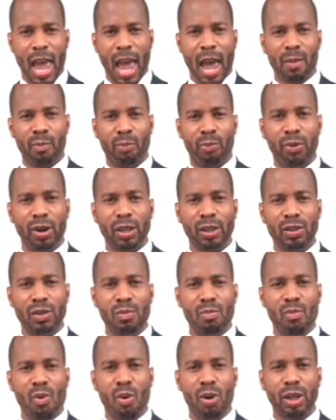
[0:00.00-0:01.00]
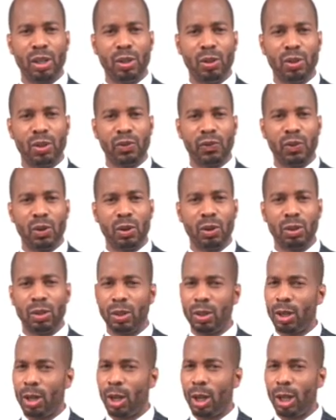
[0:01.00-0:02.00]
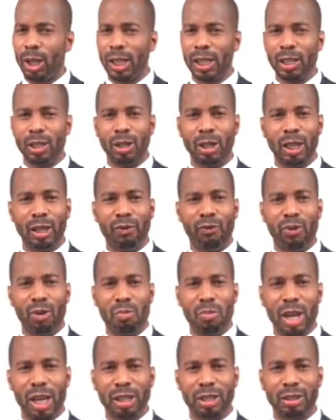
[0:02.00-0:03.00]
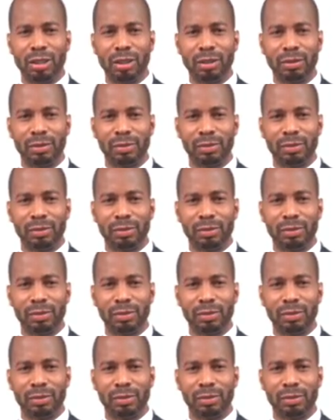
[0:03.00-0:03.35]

and bring you more useful legal information.